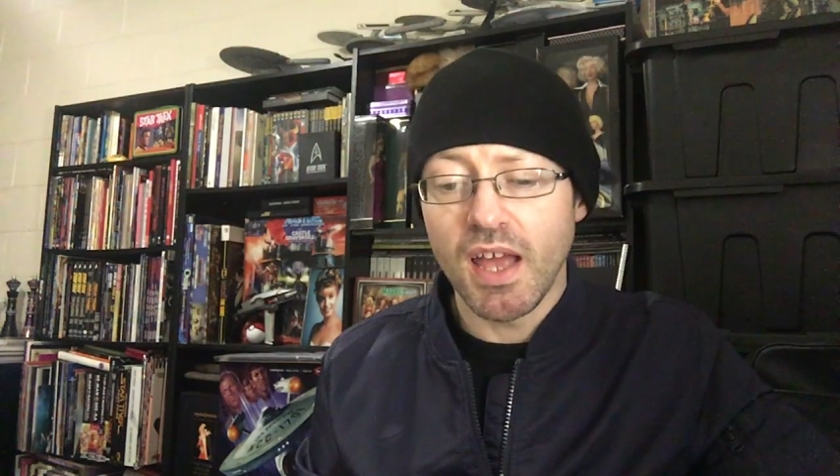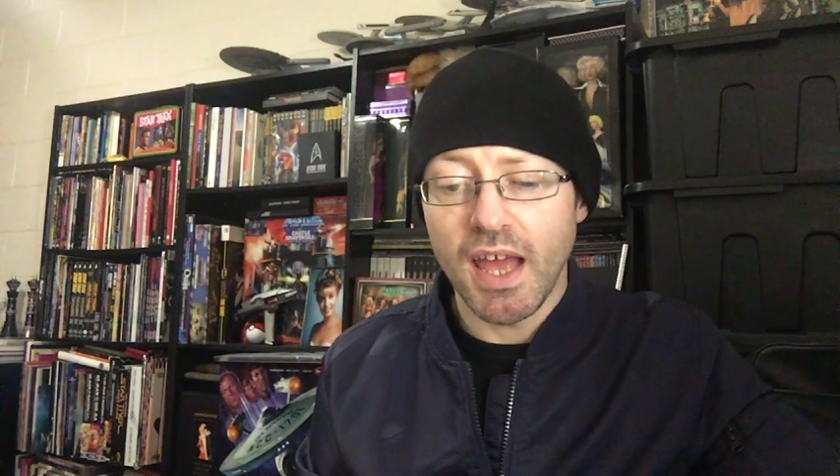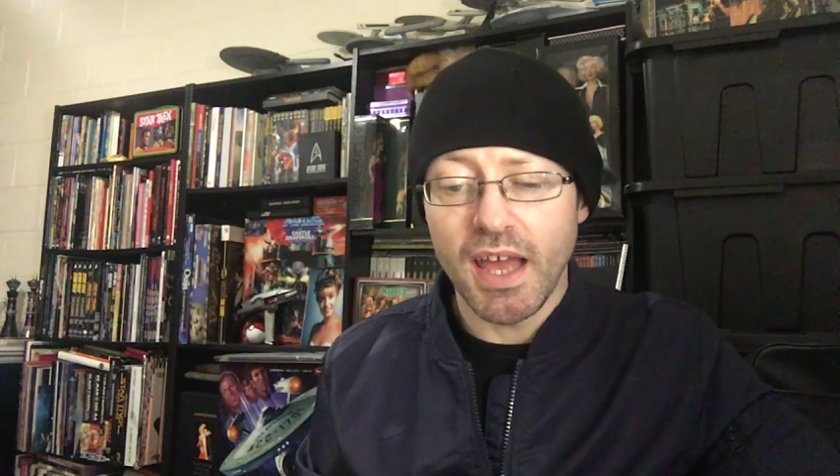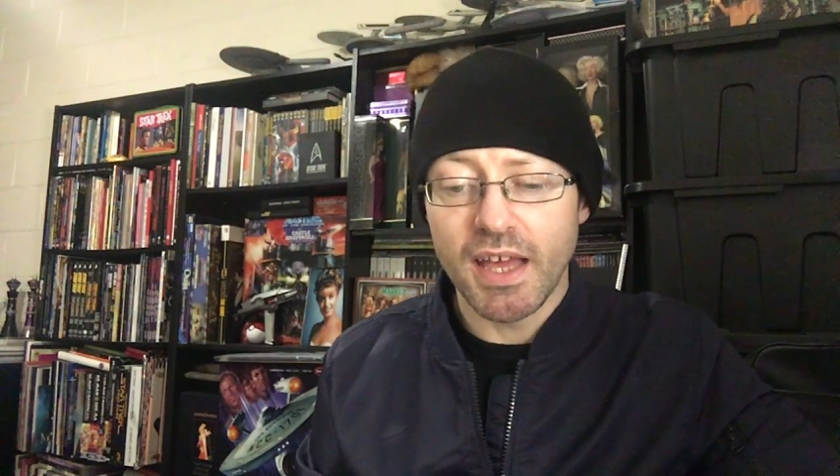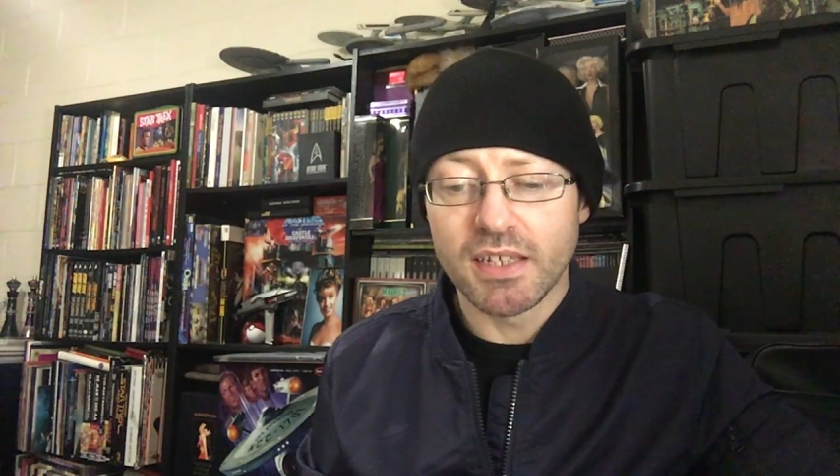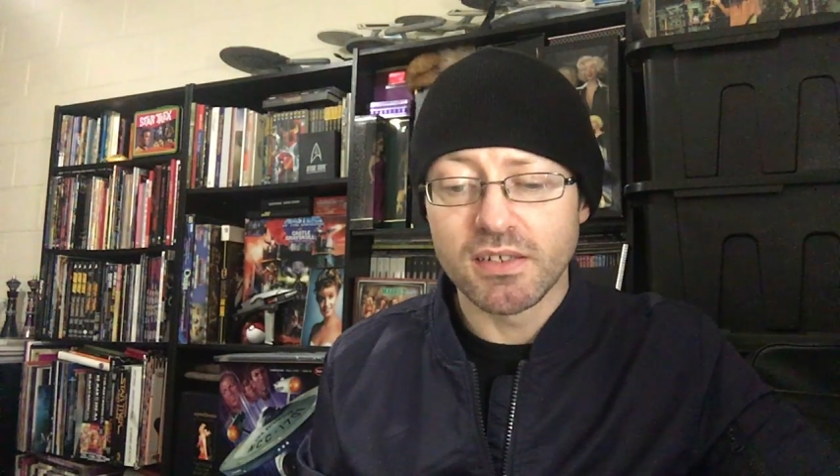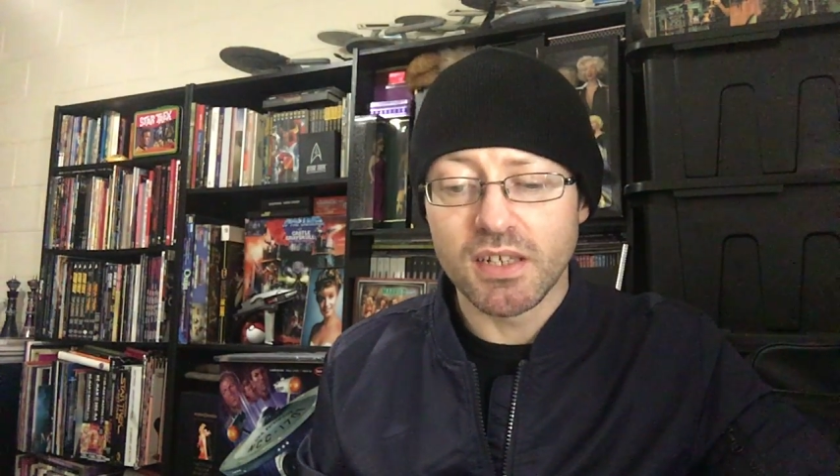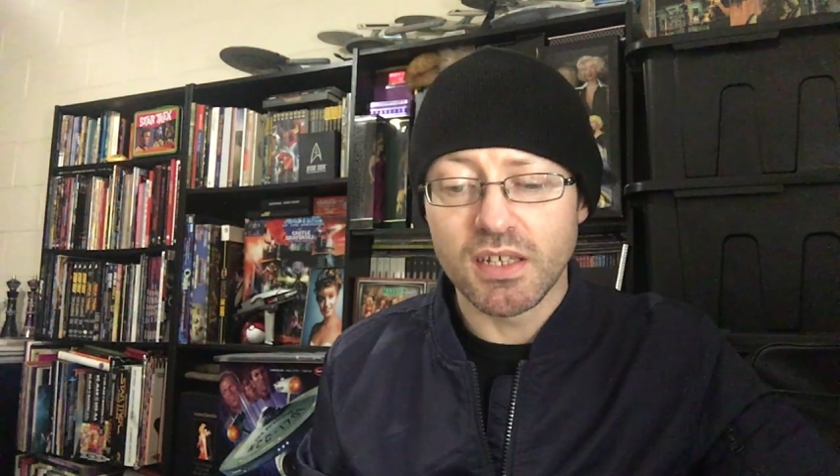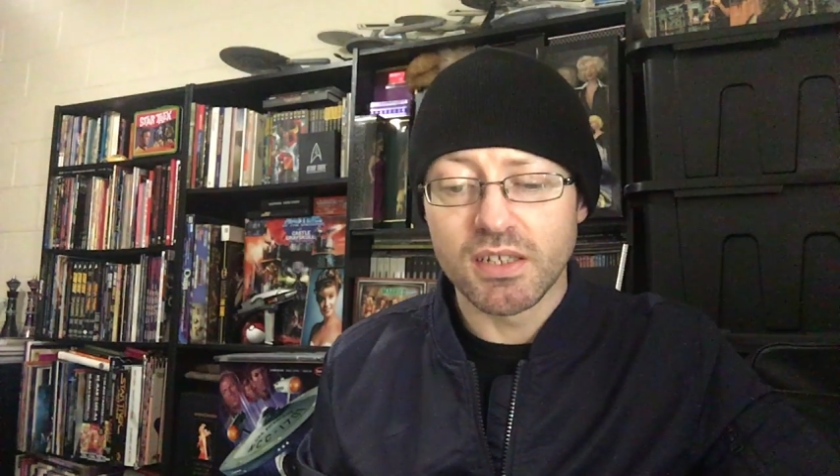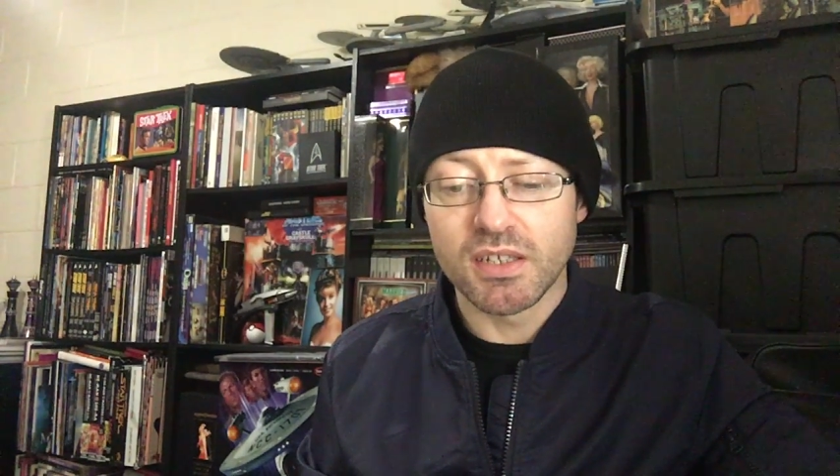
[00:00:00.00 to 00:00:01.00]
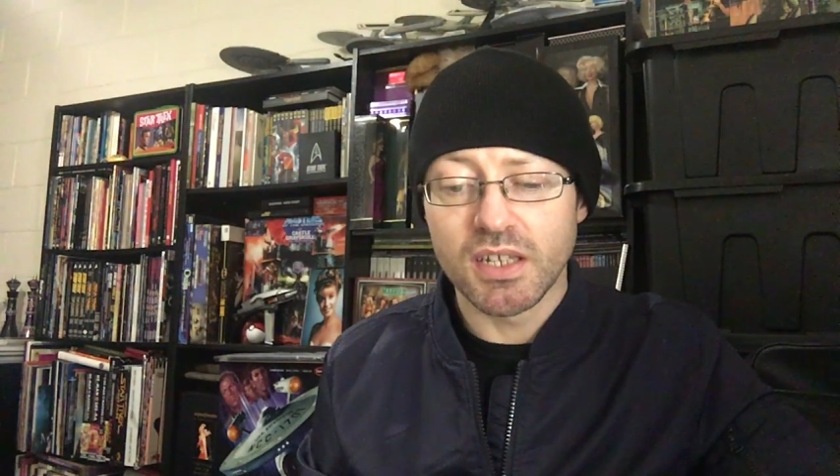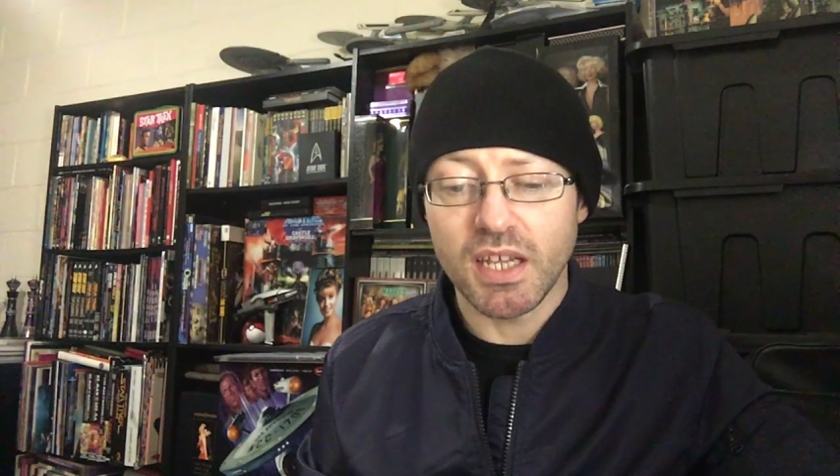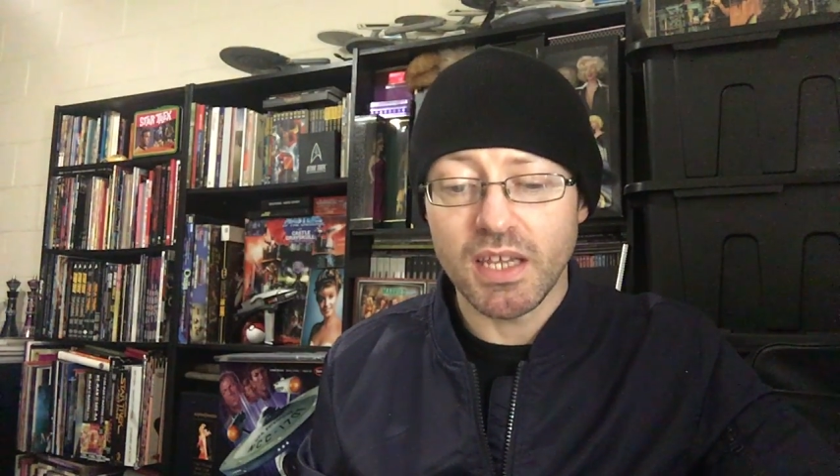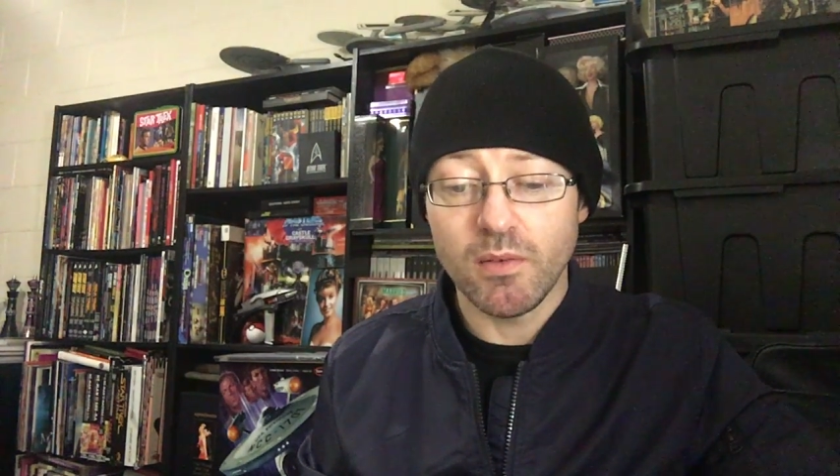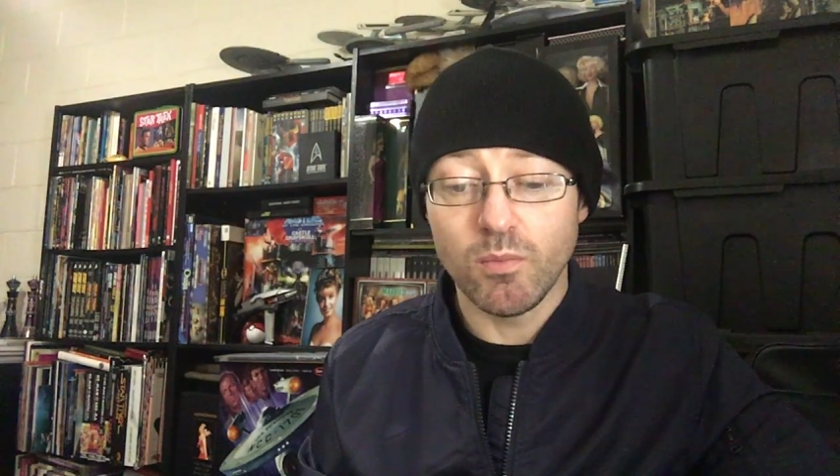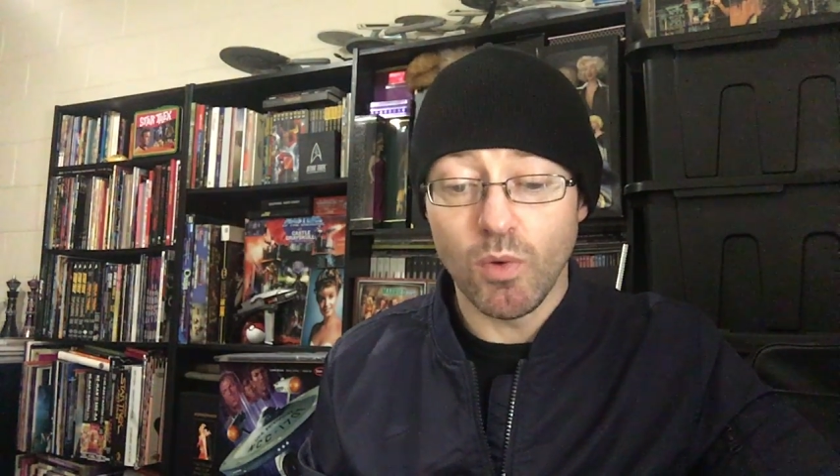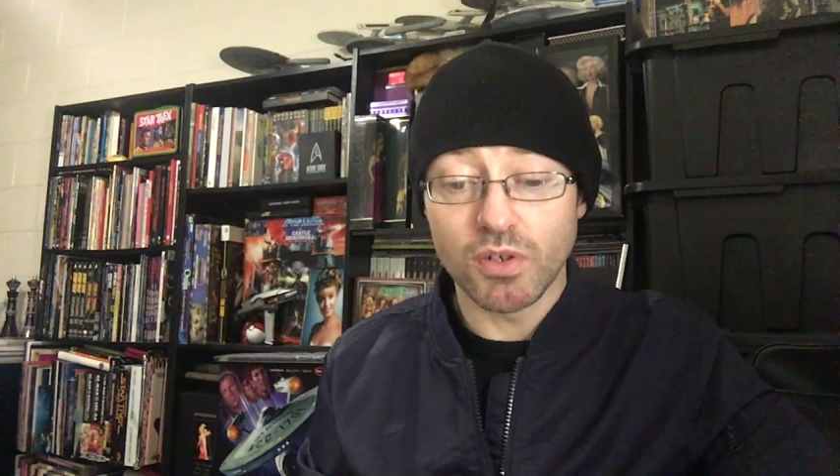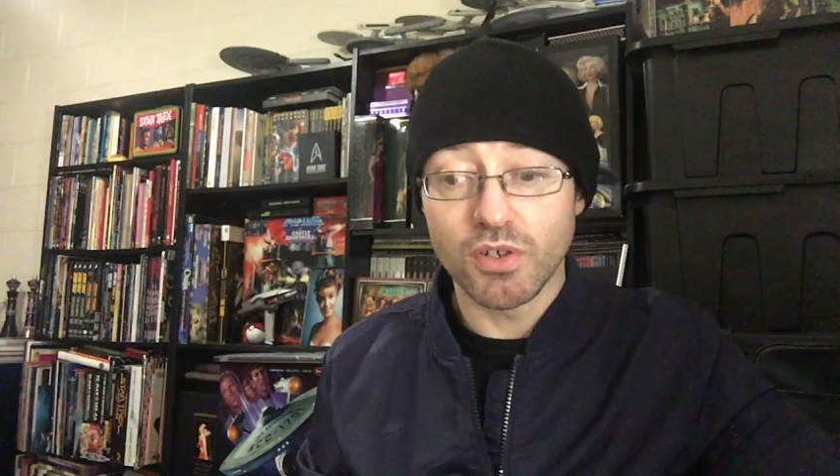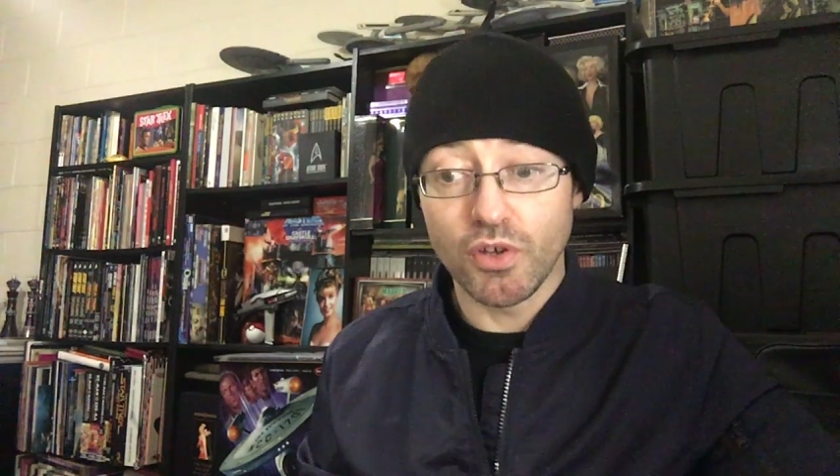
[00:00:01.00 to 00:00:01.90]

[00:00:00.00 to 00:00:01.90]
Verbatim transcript: and he wanted